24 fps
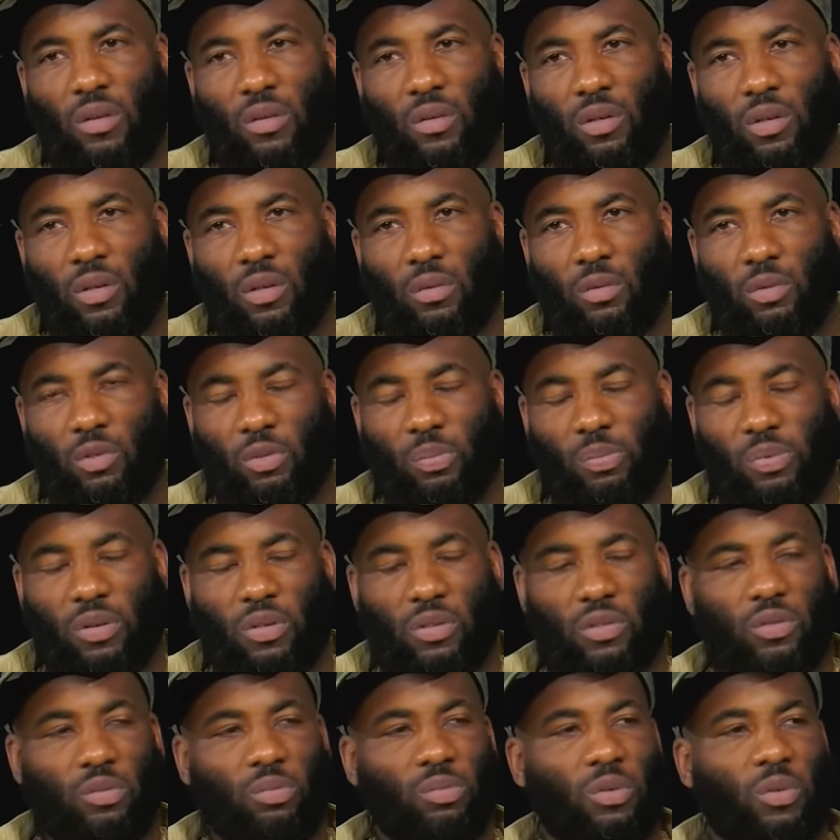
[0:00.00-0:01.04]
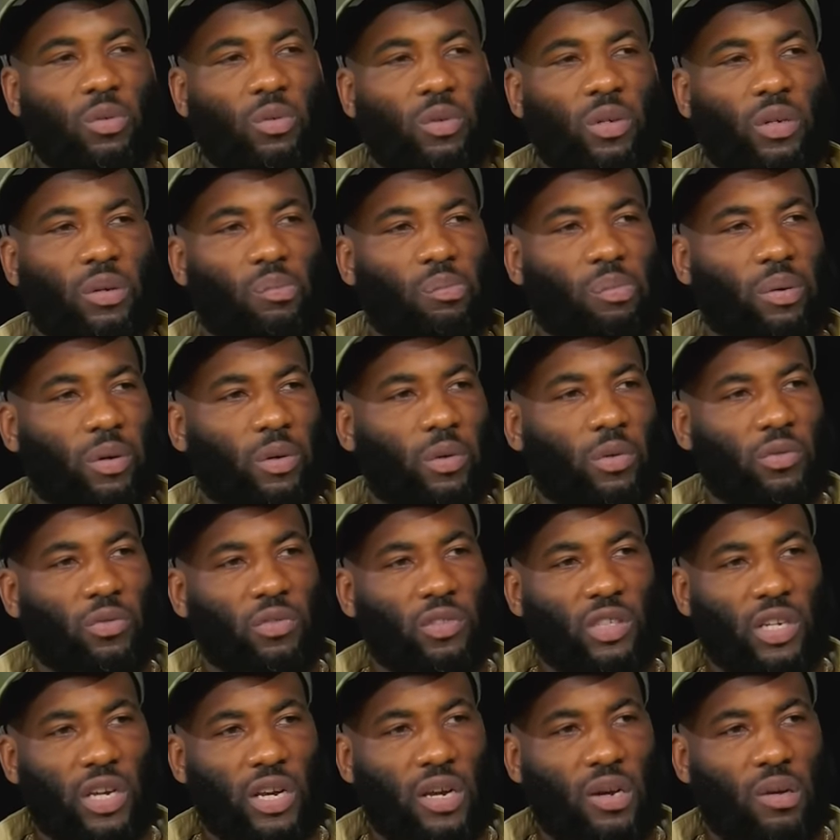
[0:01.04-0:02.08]
irresponsible with birth,
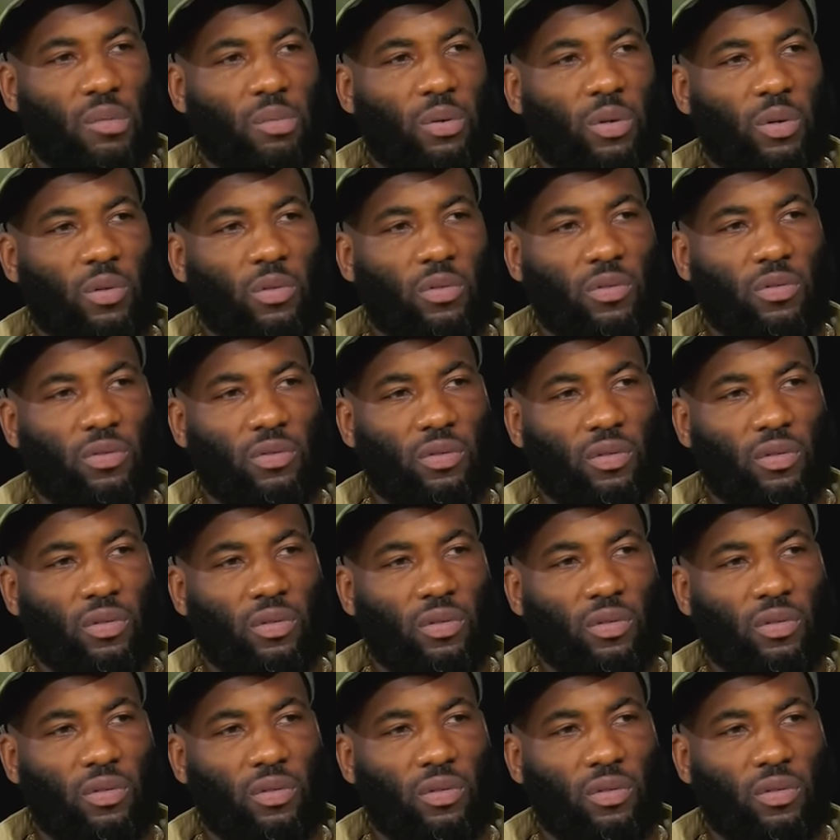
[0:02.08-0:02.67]
childbirth,